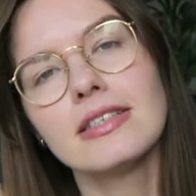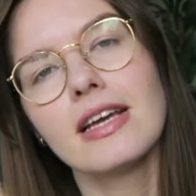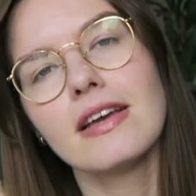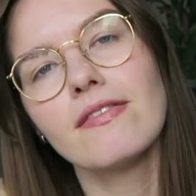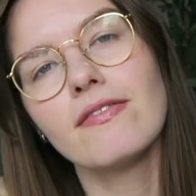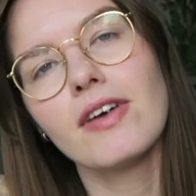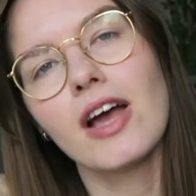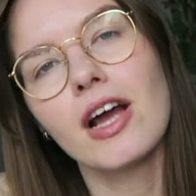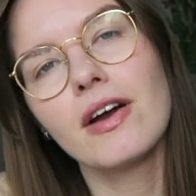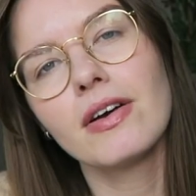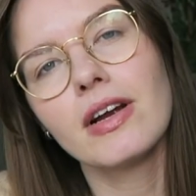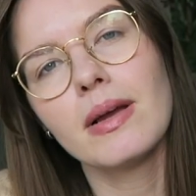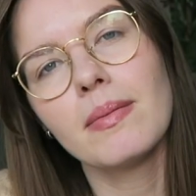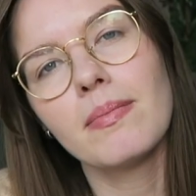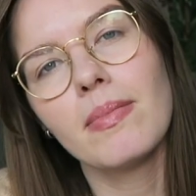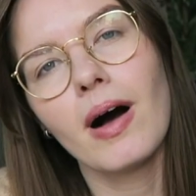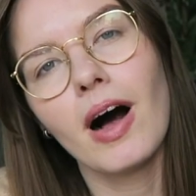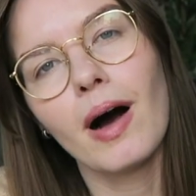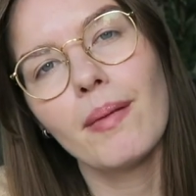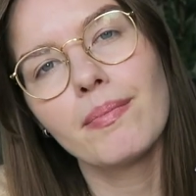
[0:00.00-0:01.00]
is a very
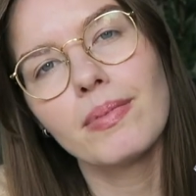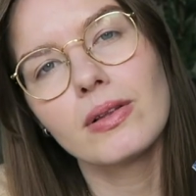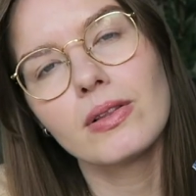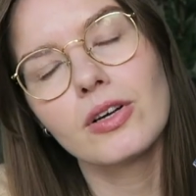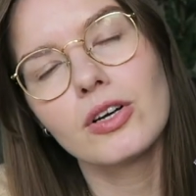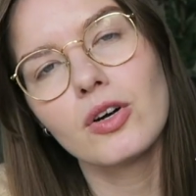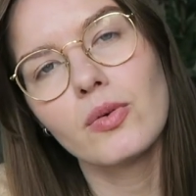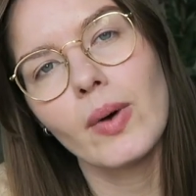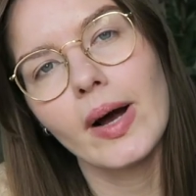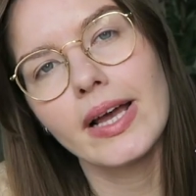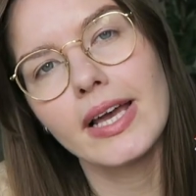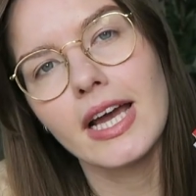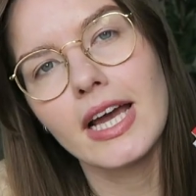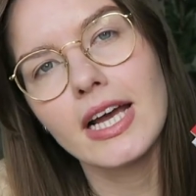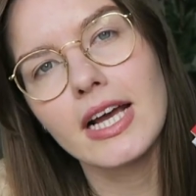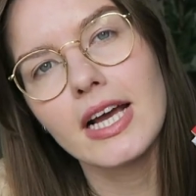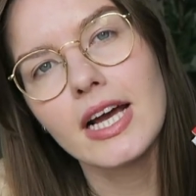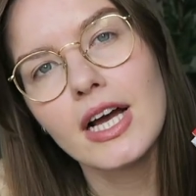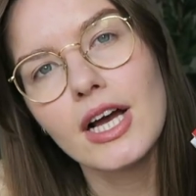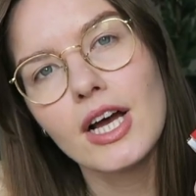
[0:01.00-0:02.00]
popular Y
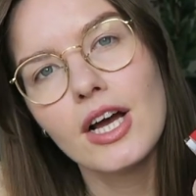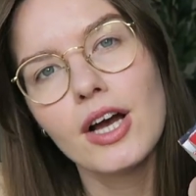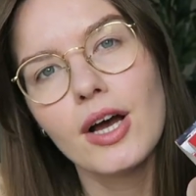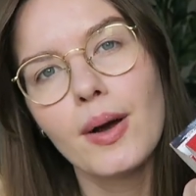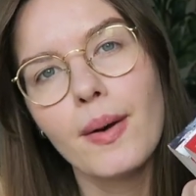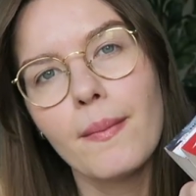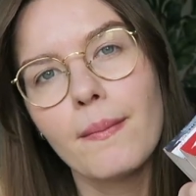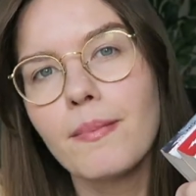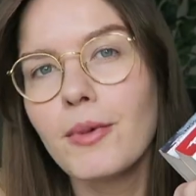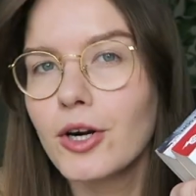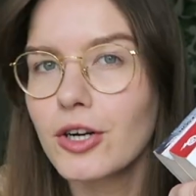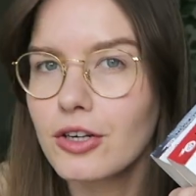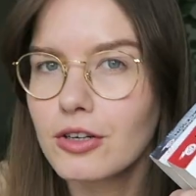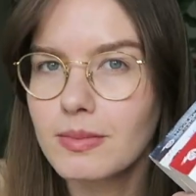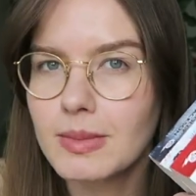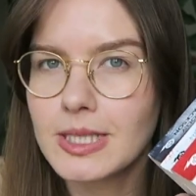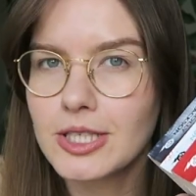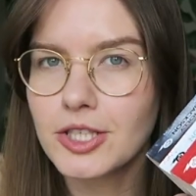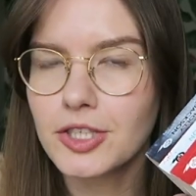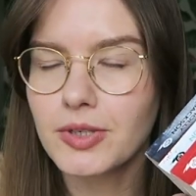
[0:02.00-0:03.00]
A murder
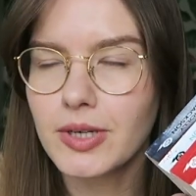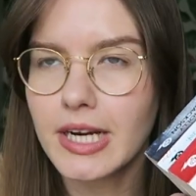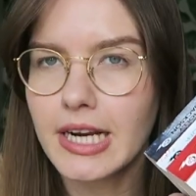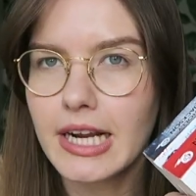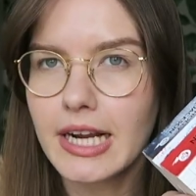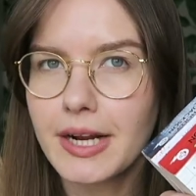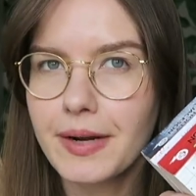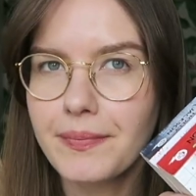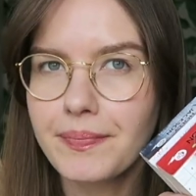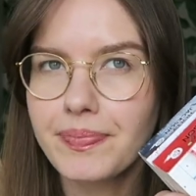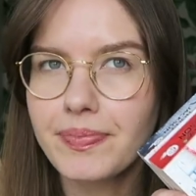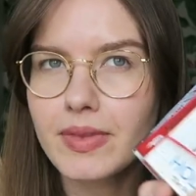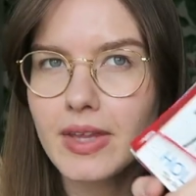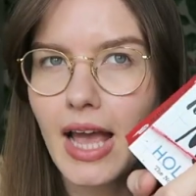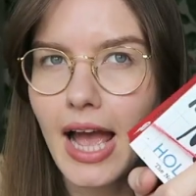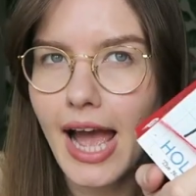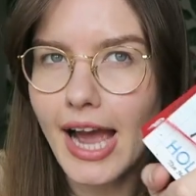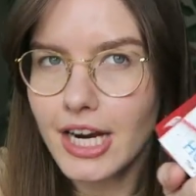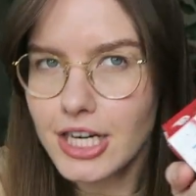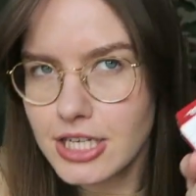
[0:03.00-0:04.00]
mystery.
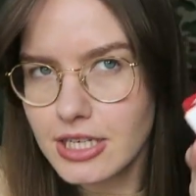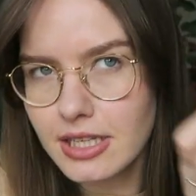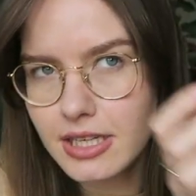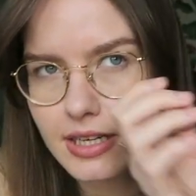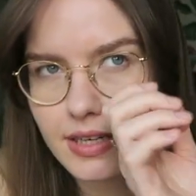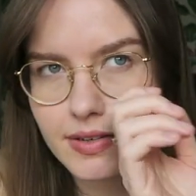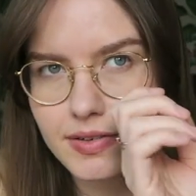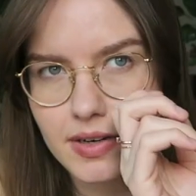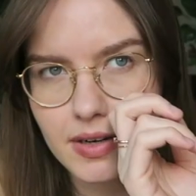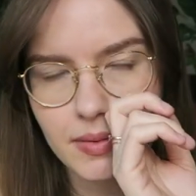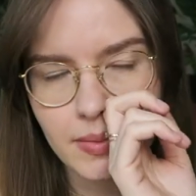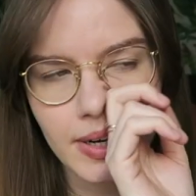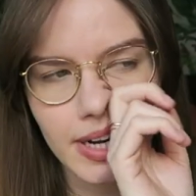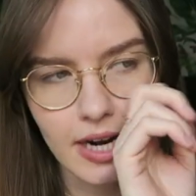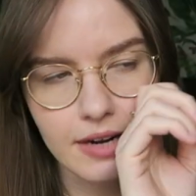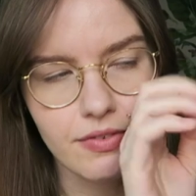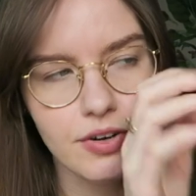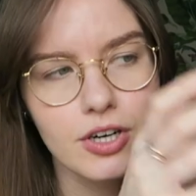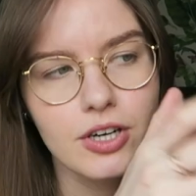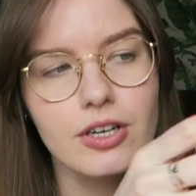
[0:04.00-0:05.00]
Actually, from what
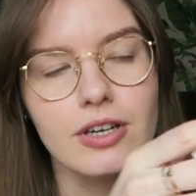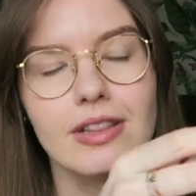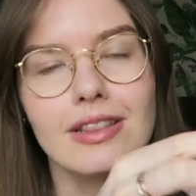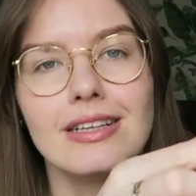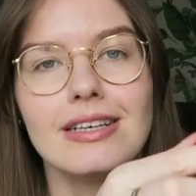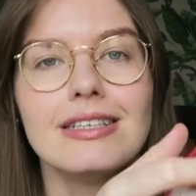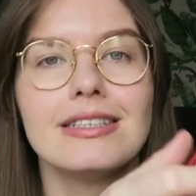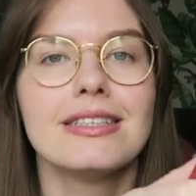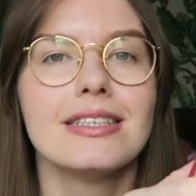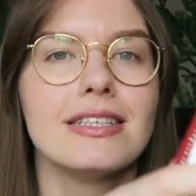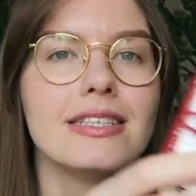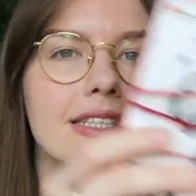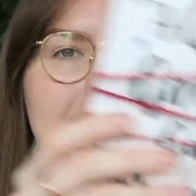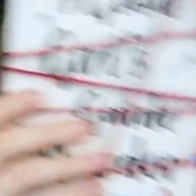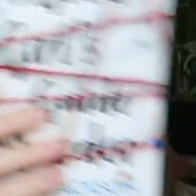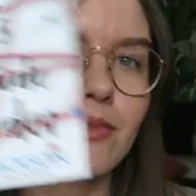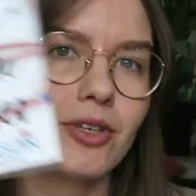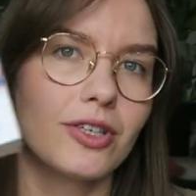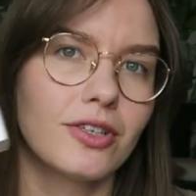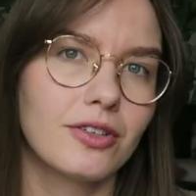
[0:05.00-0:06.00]
I've heard, this is
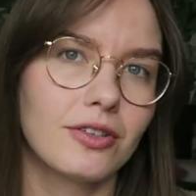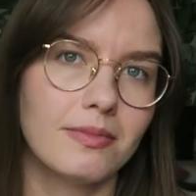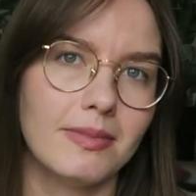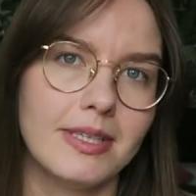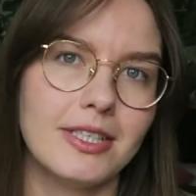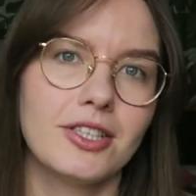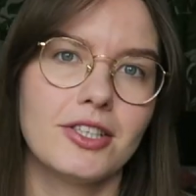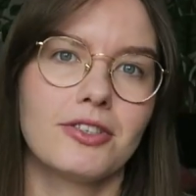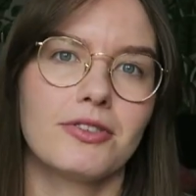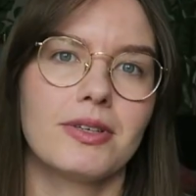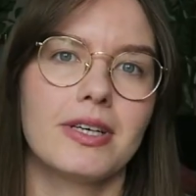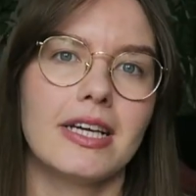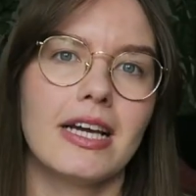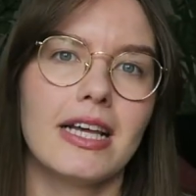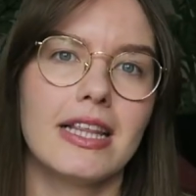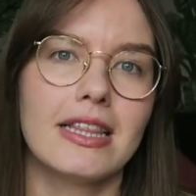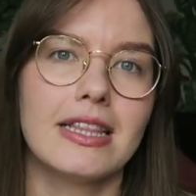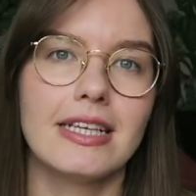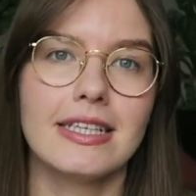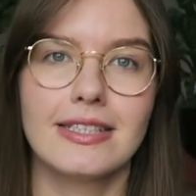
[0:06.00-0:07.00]
a murder mystery
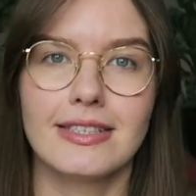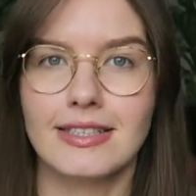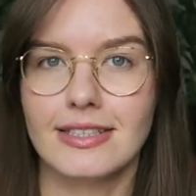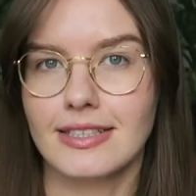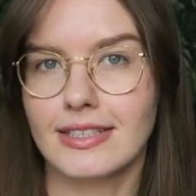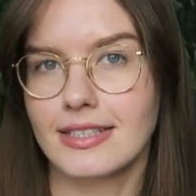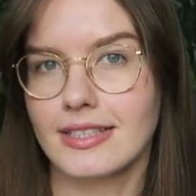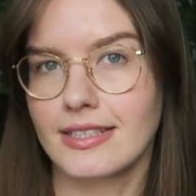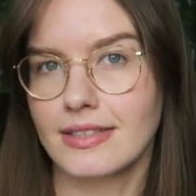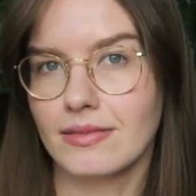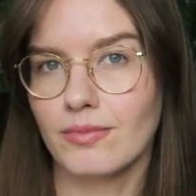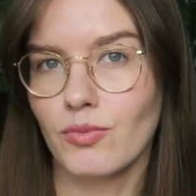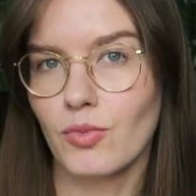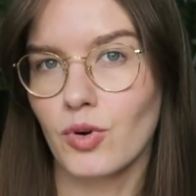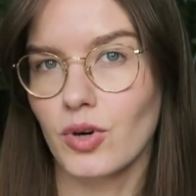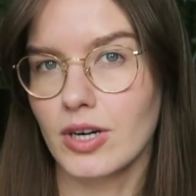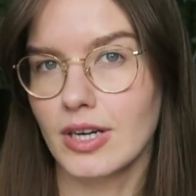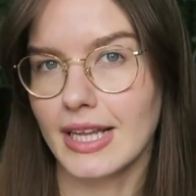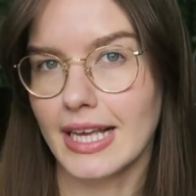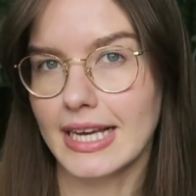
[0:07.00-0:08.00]
and this is
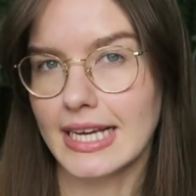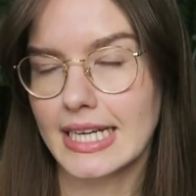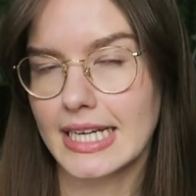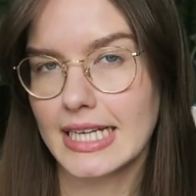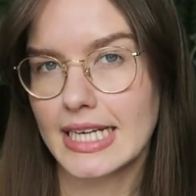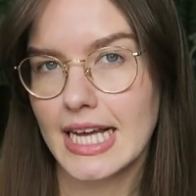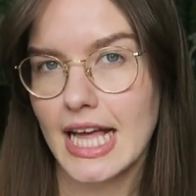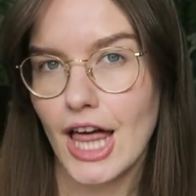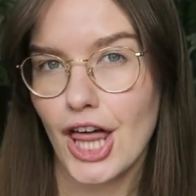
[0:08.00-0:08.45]
more like